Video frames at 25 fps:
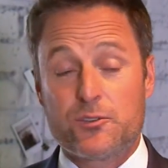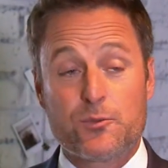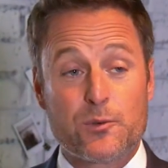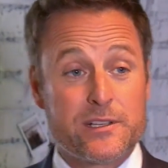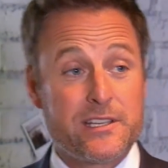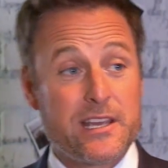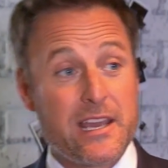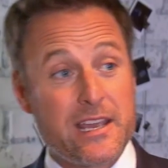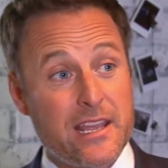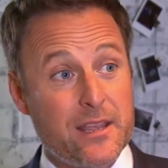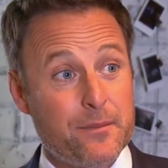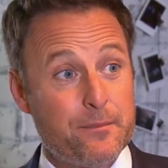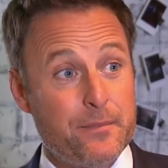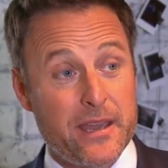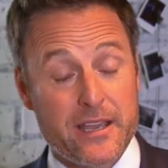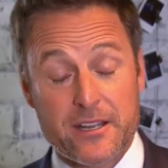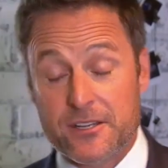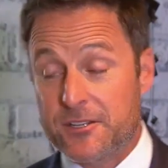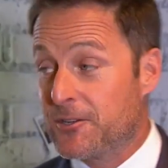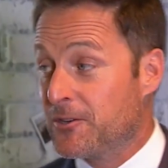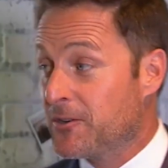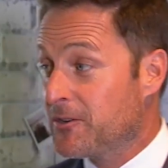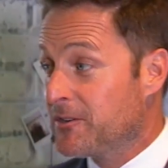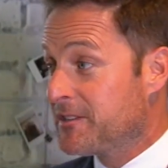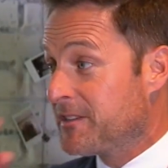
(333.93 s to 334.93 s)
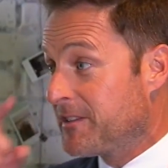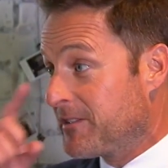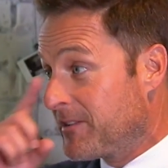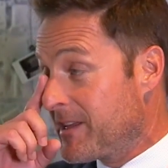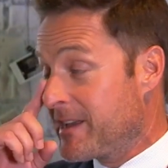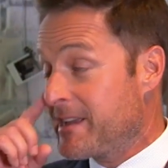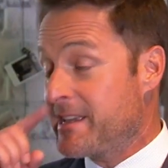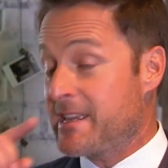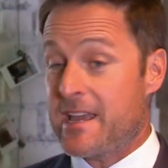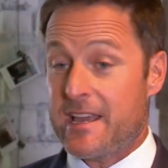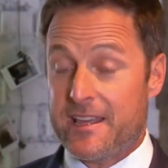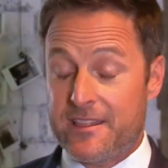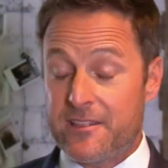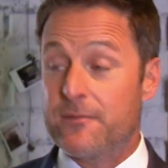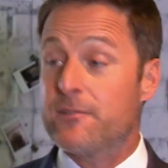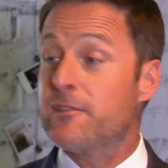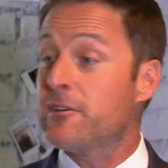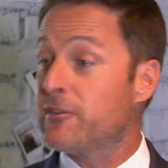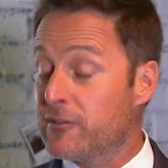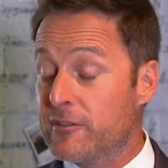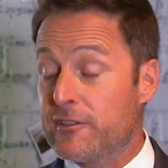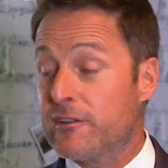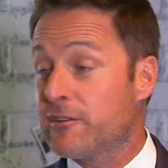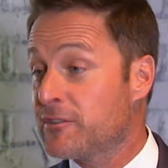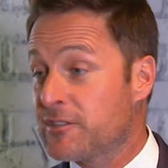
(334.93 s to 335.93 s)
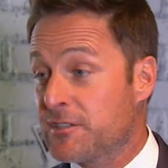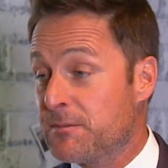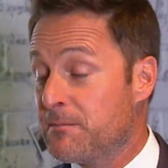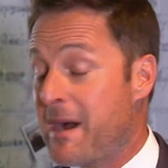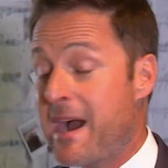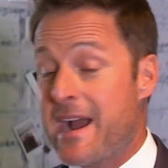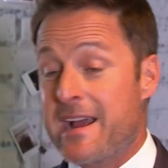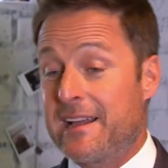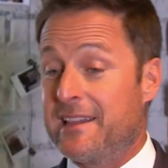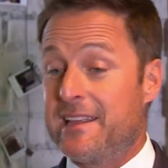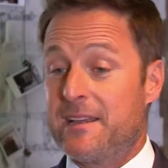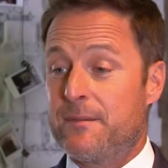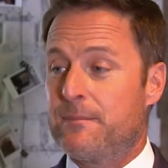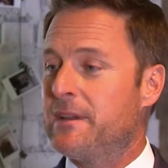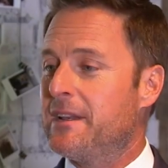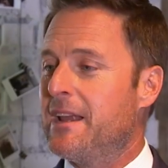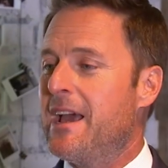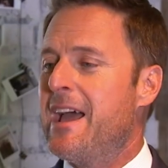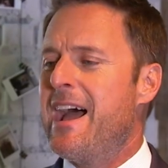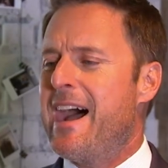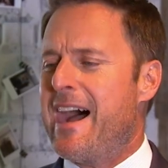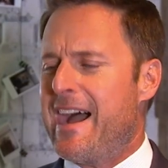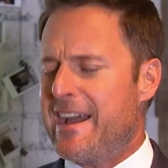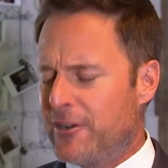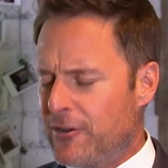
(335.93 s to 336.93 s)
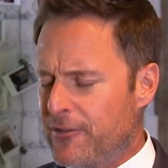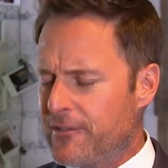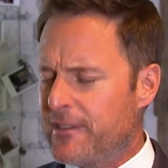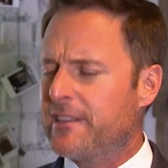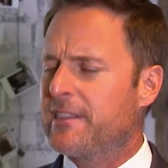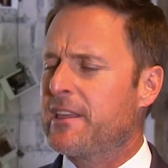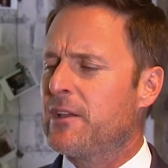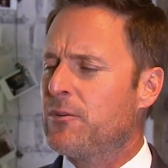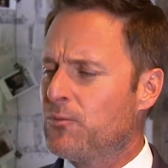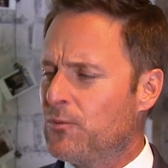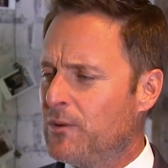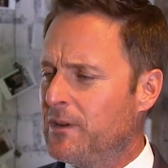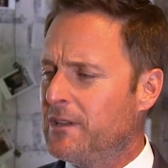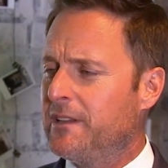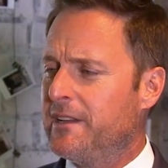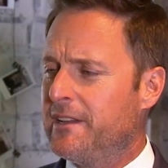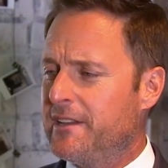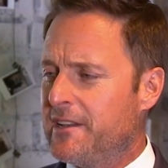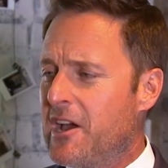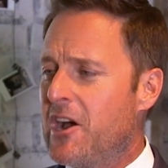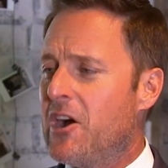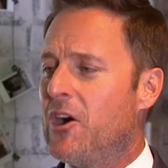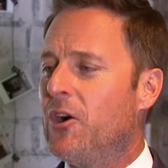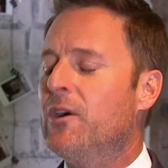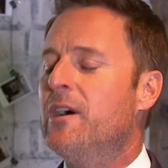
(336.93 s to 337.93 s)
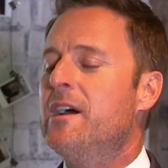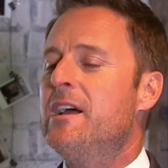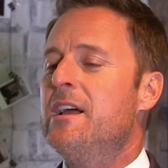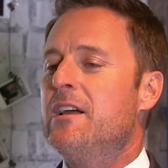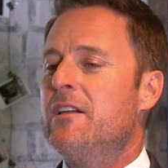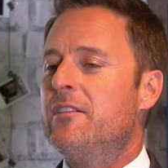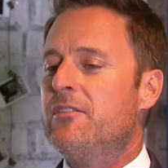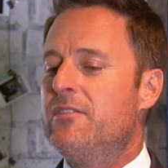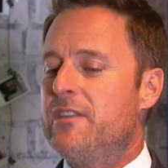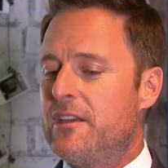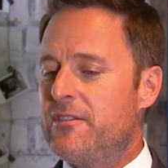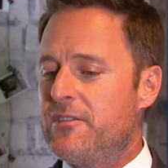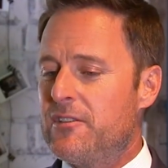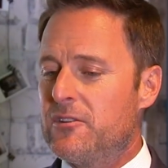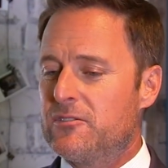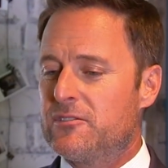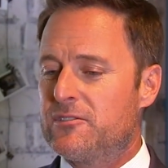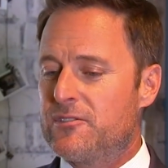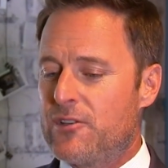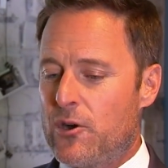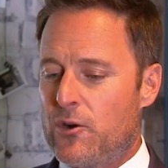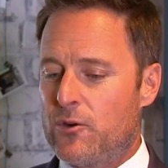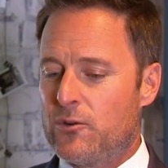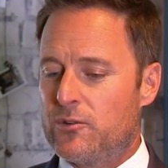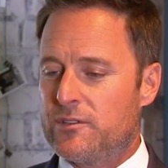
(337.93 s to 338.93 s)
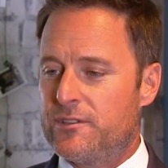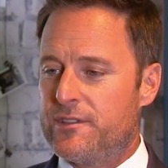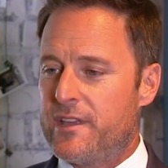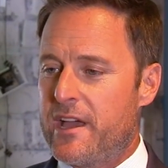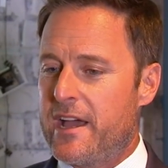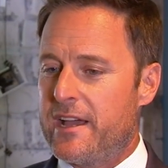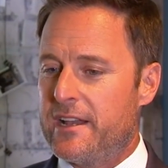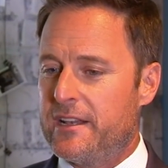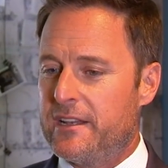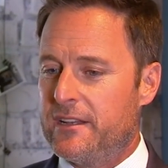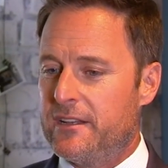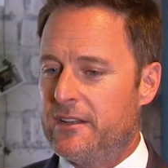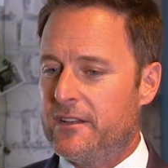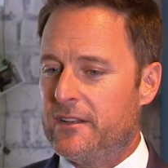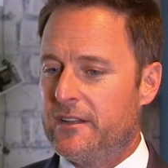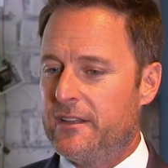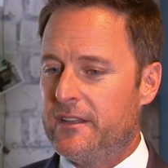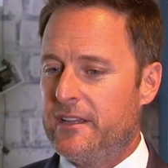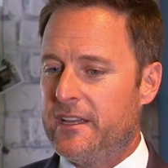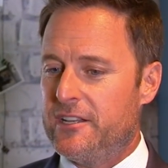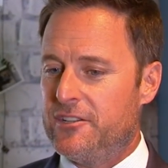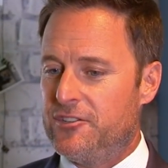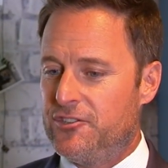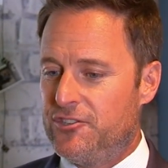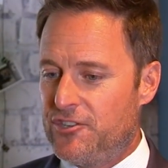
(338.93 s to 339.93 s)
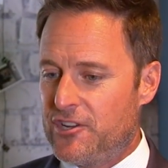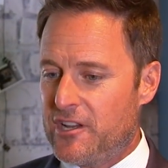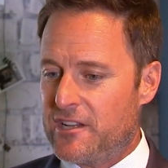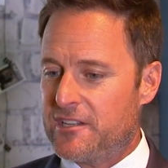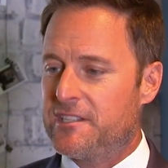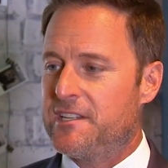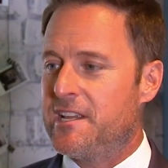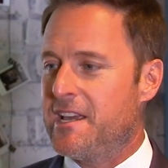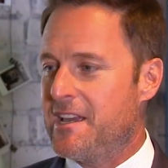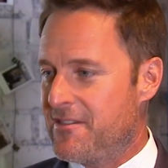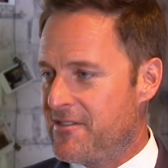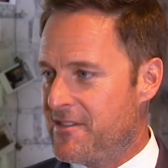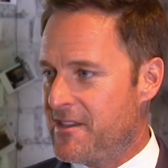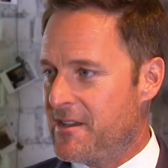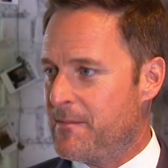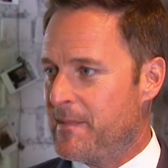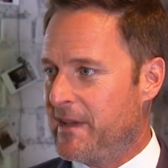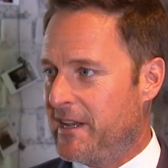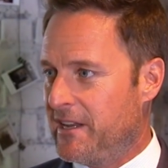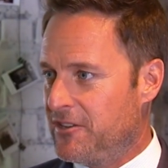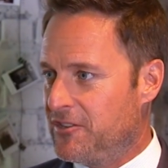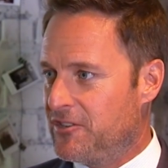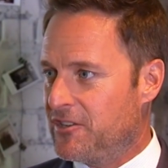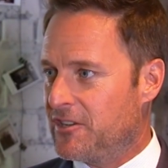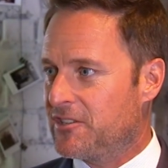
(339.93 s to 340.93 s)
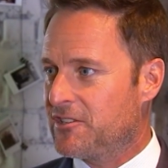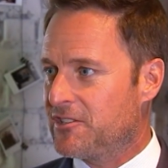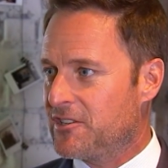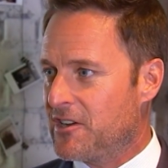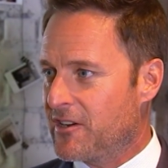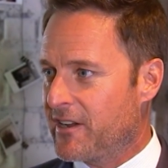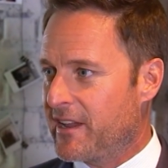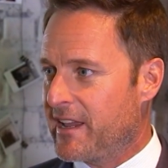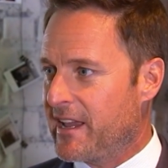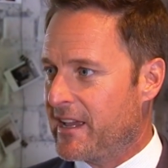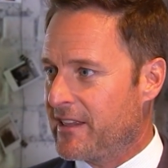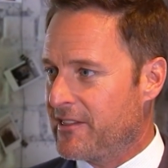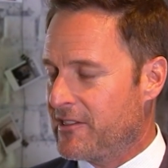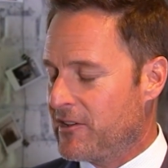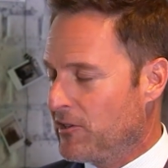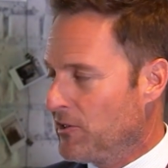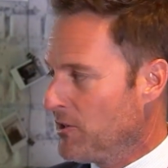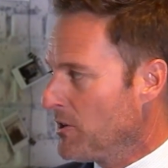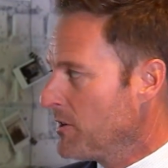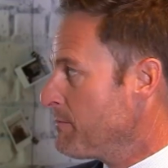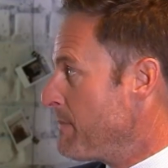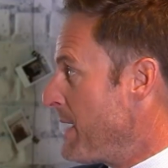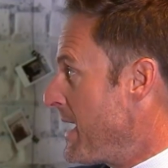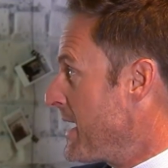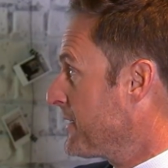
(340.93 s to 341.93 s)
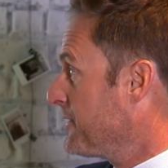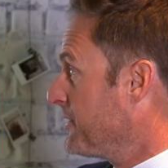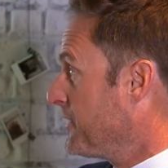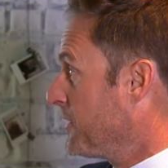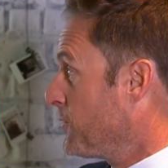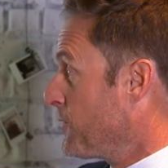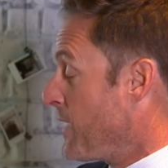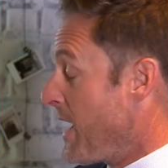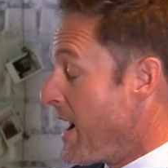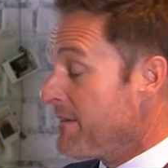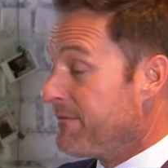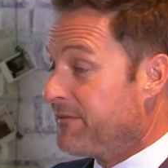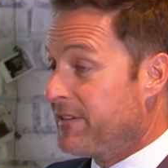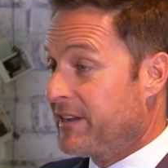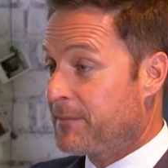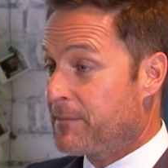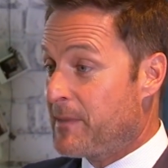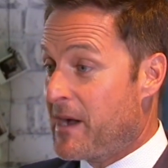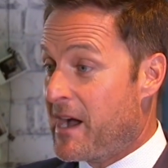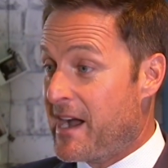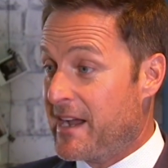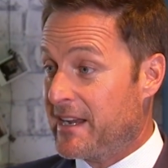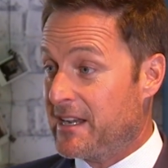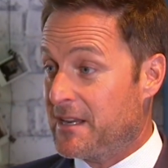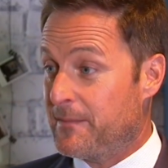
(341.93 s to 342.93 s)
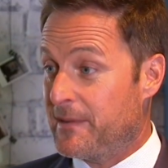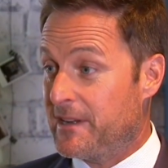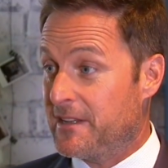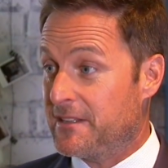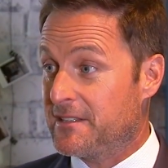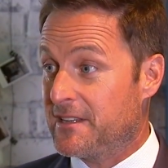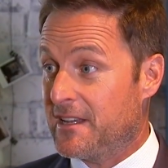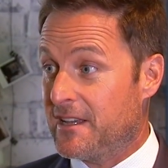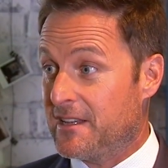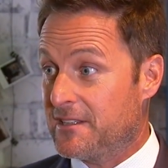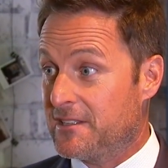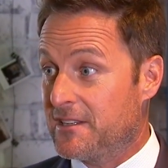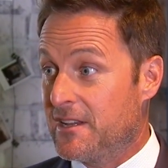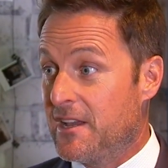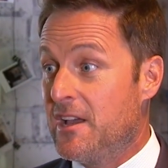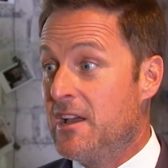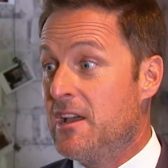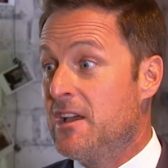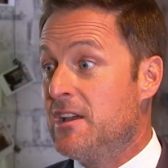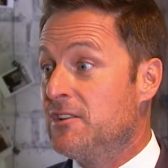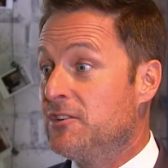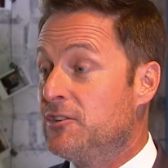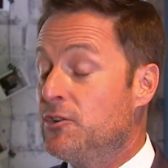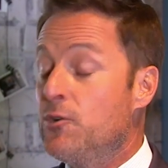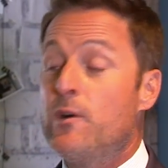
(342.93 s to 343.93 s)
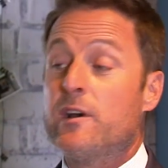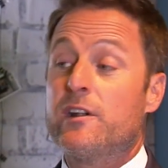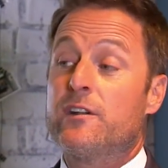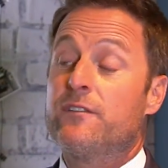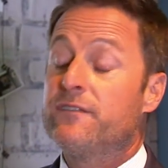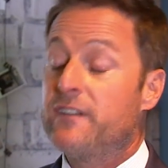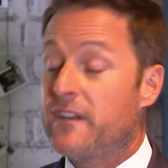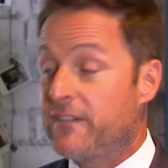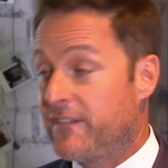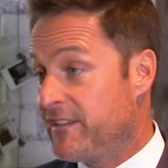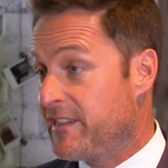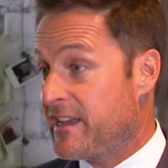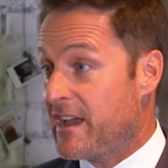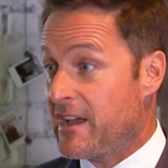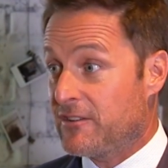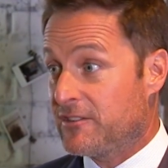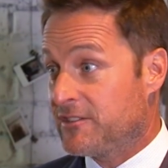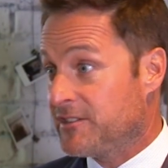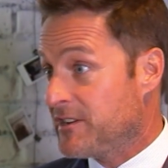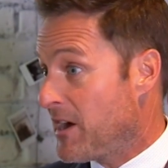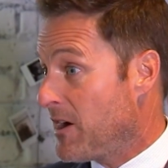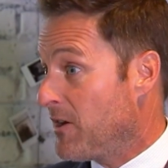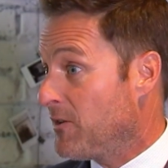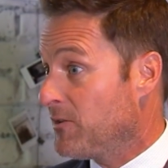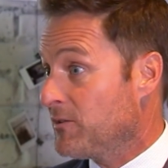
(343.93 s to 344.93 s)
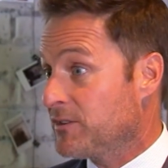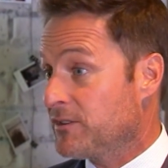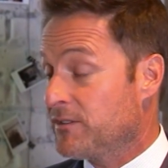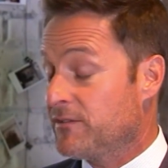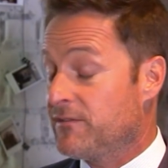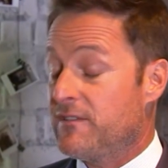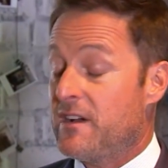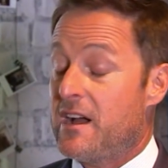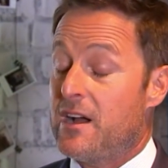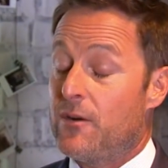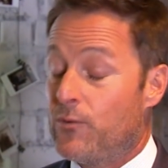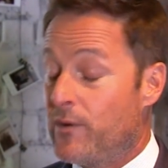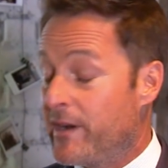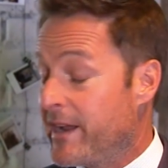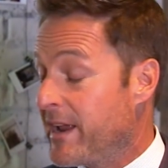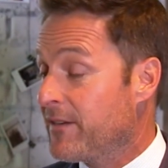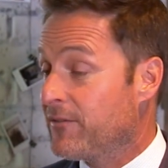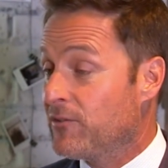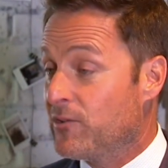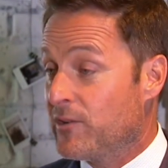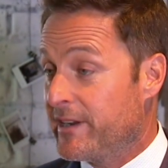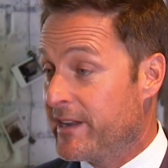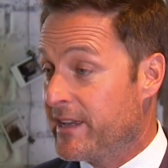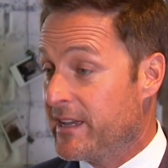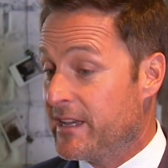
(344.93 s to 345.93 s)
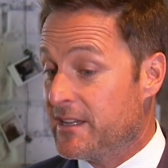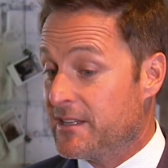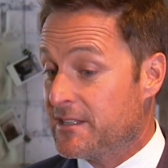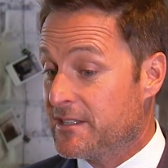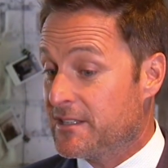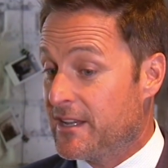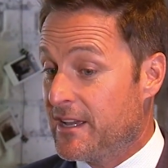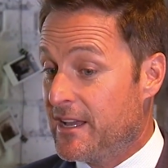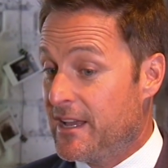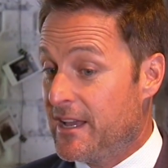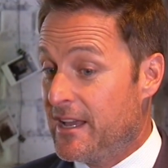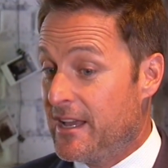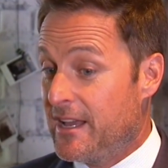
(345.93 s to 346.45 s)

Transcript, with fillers: We're taking pictures and they're like, they're, they're, they're smiling, but I don't think they really know. Then there's those that it just hit them and it just sunk in. They'll look back at the graphic behind them and it says $250,000 or five, whatever it is.